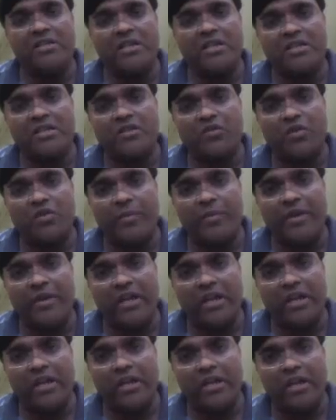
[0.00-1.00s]
a by
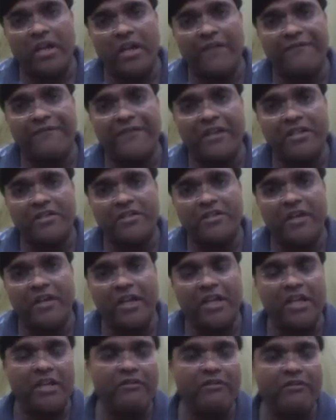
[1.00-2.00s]
2 x square by
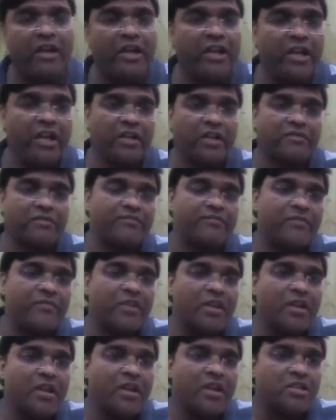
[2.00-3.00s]
a
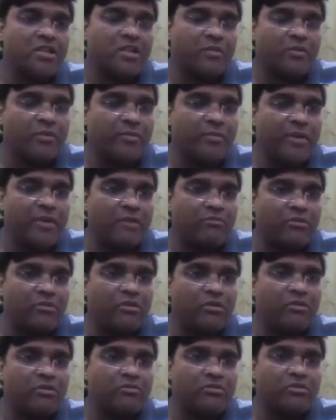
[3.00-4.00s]
x minus x square by
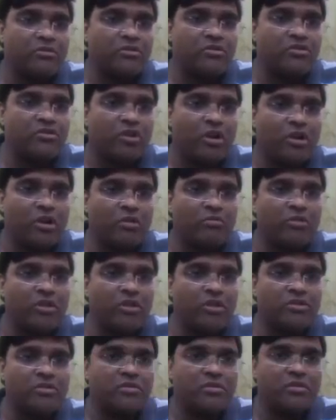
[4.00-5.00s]
a
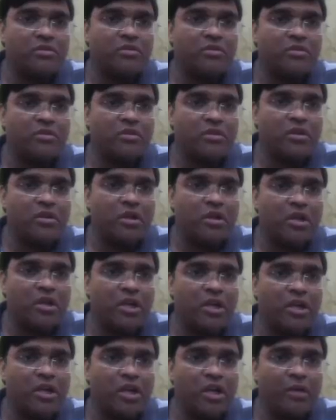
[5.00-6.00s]
fxy dy
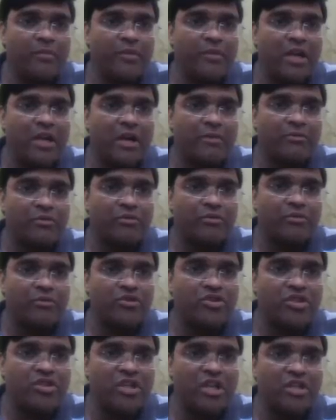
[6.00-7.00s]
dx. Suppose we have
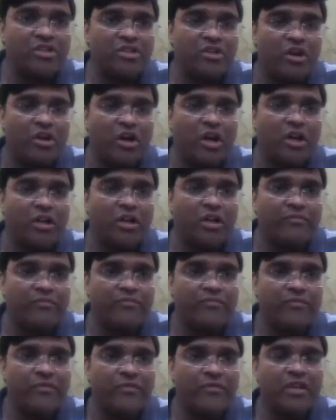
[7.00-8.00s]
to solve
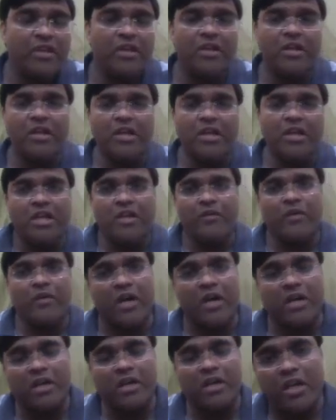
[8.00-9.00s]
this.
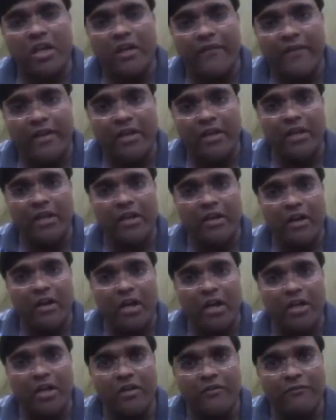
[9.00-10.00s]
Here we have
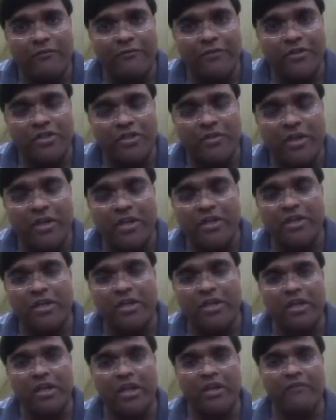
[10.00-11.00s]
to change the
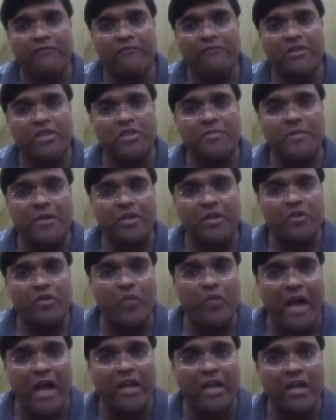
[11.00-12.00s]
order. You
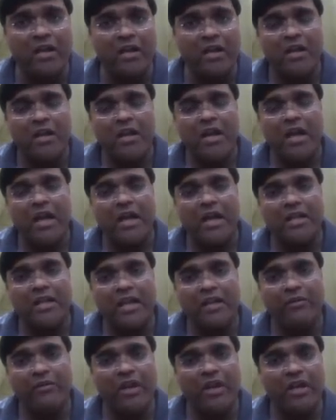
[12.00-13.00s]
are given an
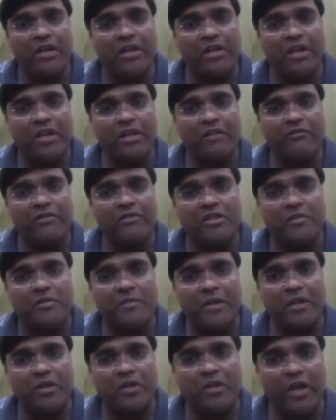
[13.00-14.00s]
order. First you are
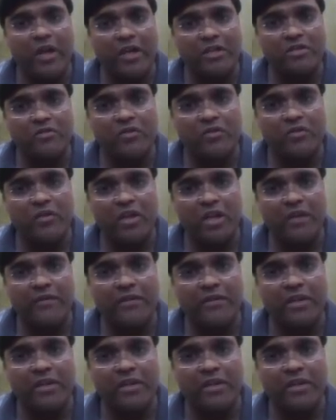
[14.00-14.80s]
integrating with respect to